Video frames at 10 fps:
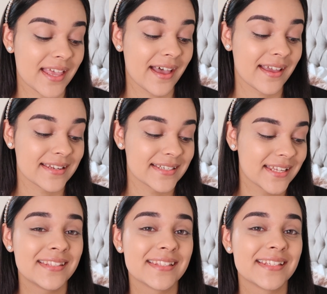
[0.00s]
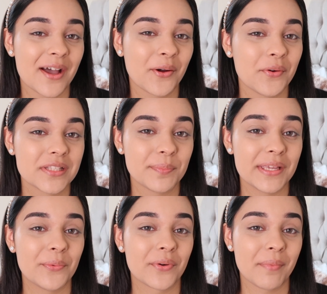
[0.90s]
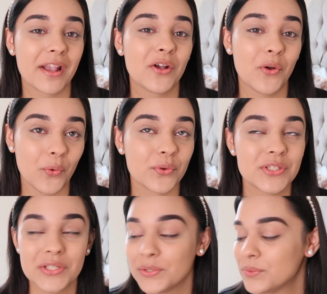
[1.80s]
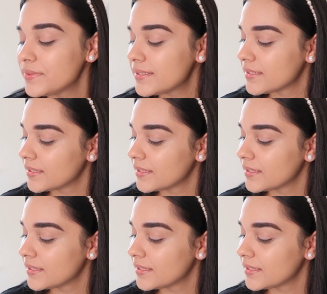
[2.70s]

and this is now going to be one of my go-tos.